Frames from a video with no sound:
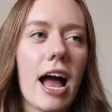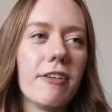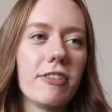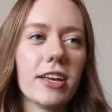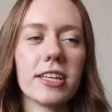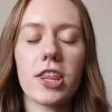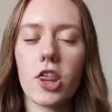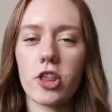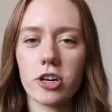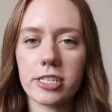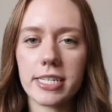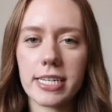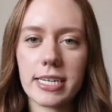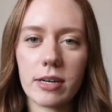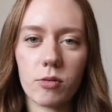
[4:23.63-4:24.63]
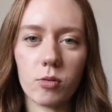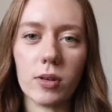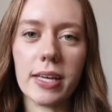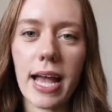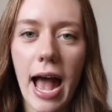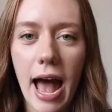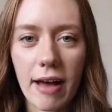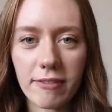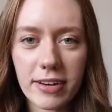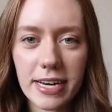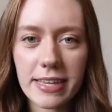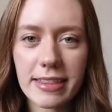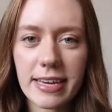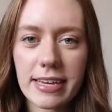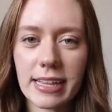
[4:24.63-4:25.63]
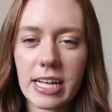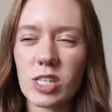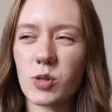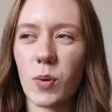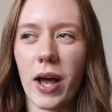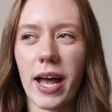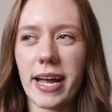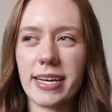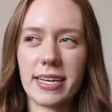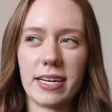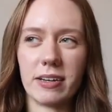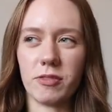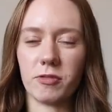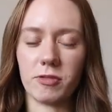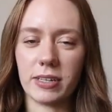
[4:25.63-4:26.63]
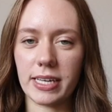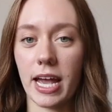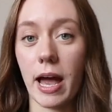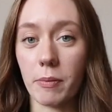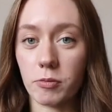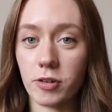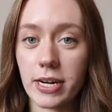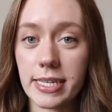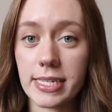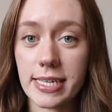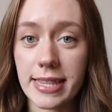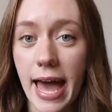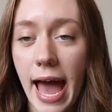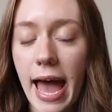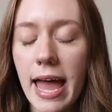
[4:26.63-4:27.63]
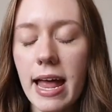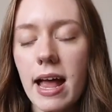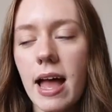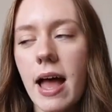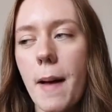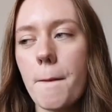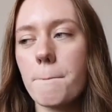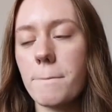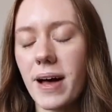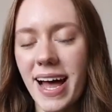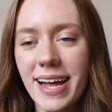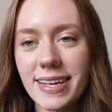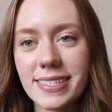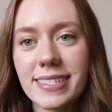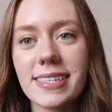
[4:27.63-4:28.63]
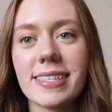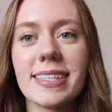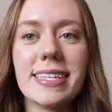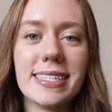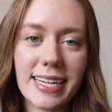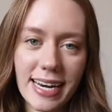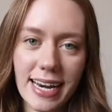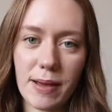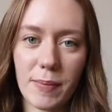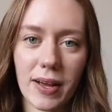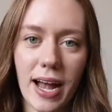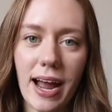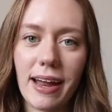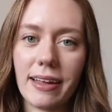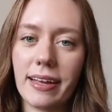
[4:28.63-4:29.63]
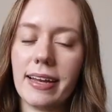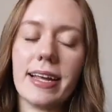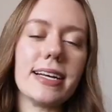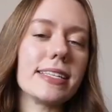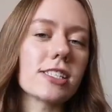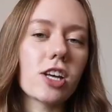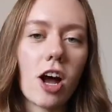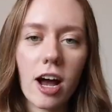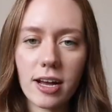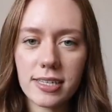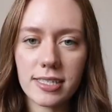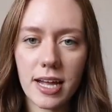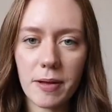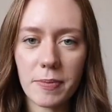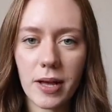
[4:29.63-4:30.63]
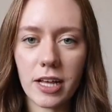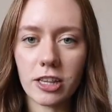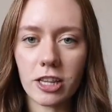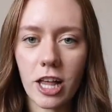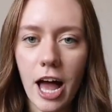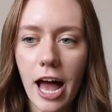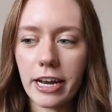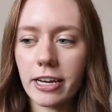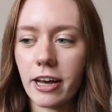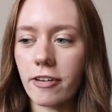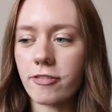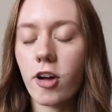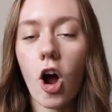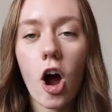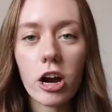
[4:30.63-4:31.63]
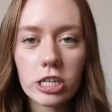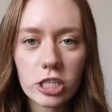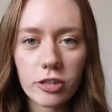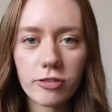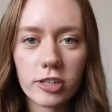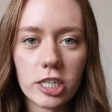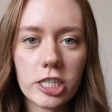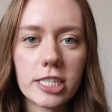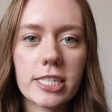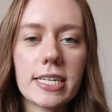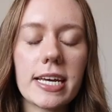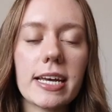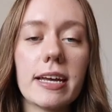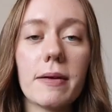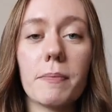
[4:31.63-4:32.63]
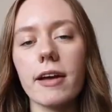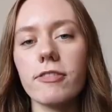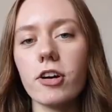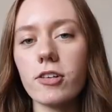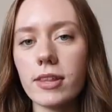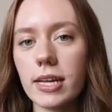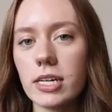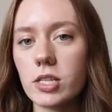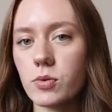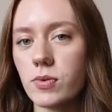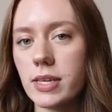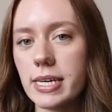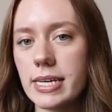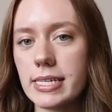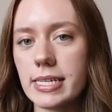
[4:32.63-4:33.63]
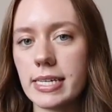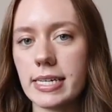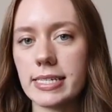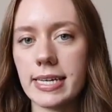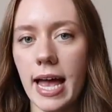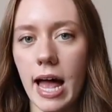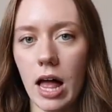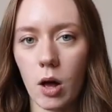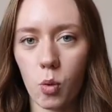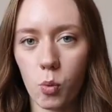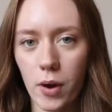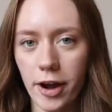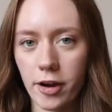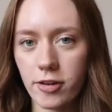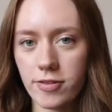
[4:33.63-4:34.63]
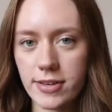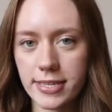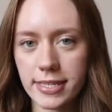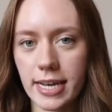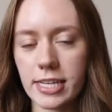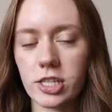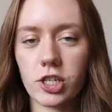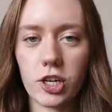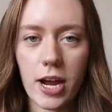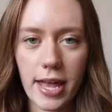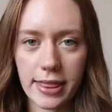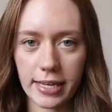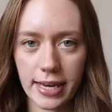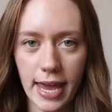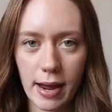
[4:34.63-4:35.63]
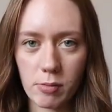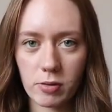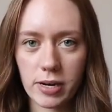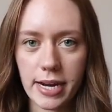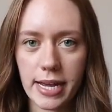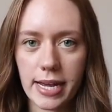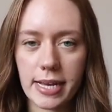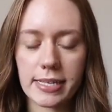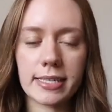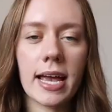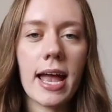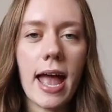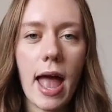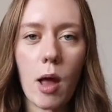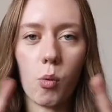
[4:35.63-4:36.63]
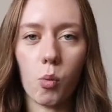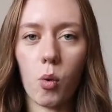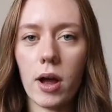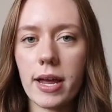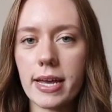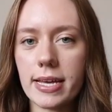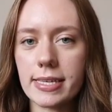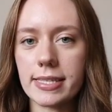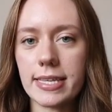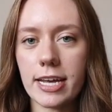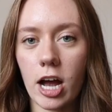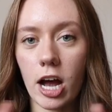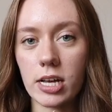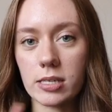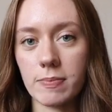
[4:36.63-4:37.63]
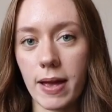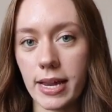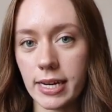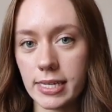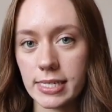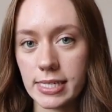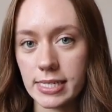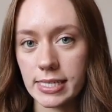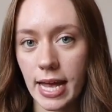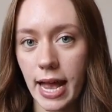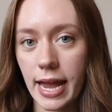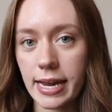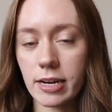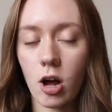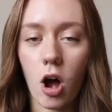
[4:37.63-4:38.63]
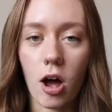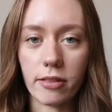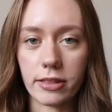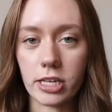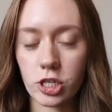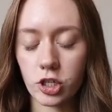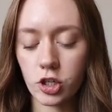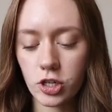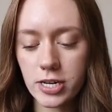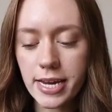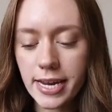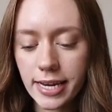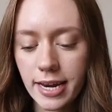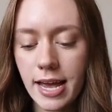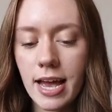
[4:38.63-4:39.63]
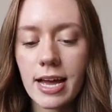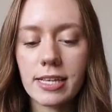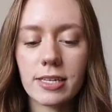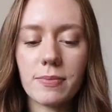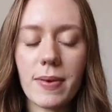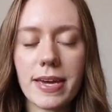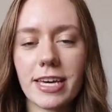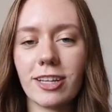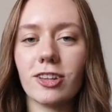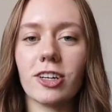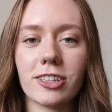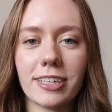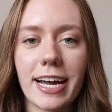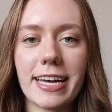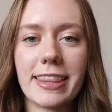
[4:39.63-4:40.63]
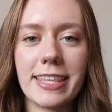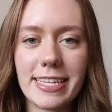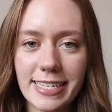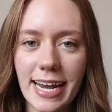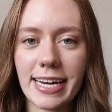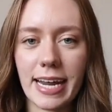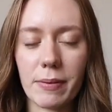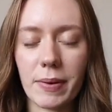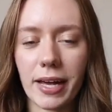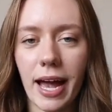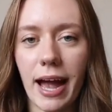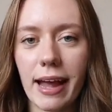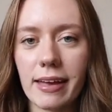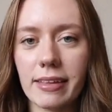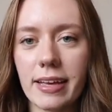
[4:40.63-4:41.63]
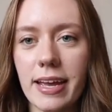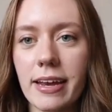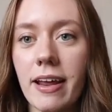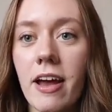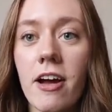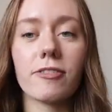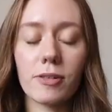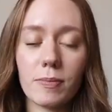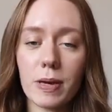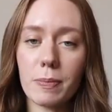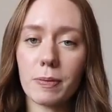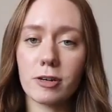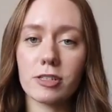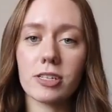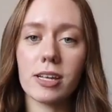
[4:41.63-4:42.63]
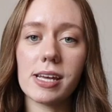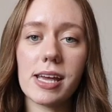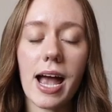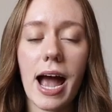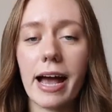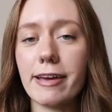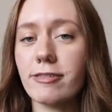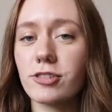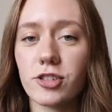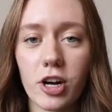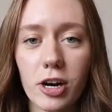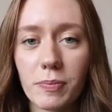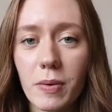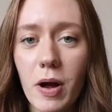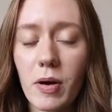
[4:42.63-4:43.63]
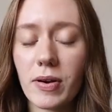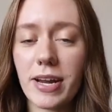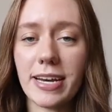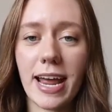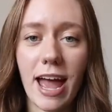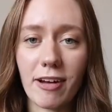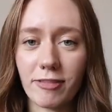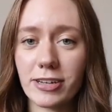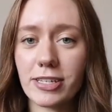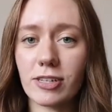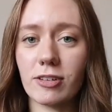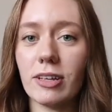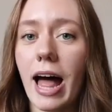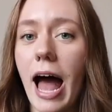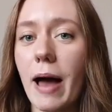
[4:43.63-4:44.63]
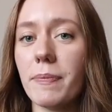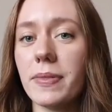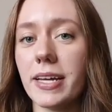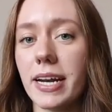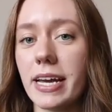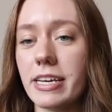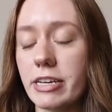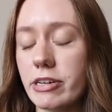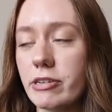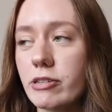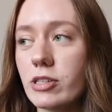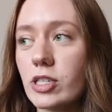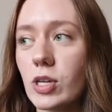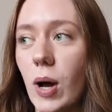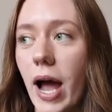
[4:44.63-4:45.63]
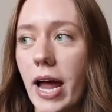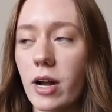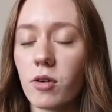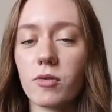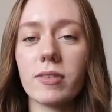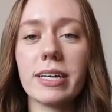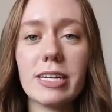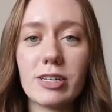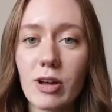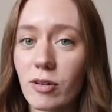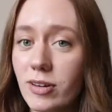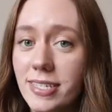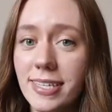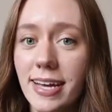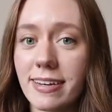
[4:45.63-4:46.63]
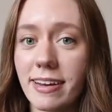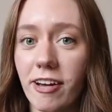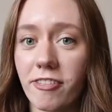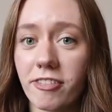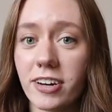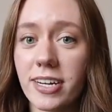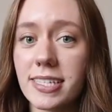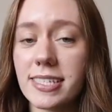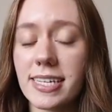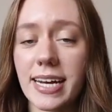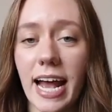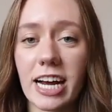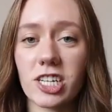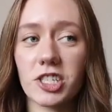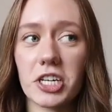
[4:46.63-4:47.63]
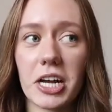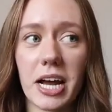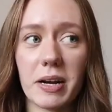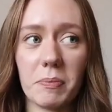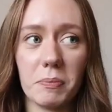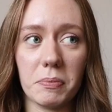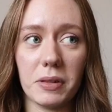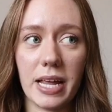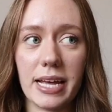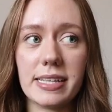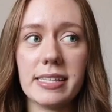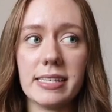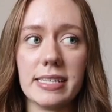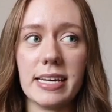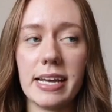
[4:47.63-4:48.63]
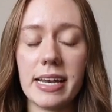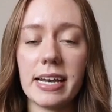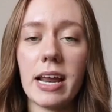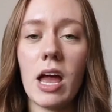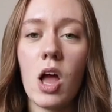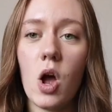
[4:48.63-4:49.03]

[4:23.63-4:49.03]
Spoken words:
I feel like the 13 didn't really have anything. That's why I didn't really upgrade to that. But the dynamic island, it's caused up a lot of controversy. I've heard that it's really easy to tell where the sensor and the camera is and what is the cosmetic design on the screen to make it look like the dynamic island. For me personally, I use dark mode in every single app that I use, so I don't really notice that difference. It actually kind of blends in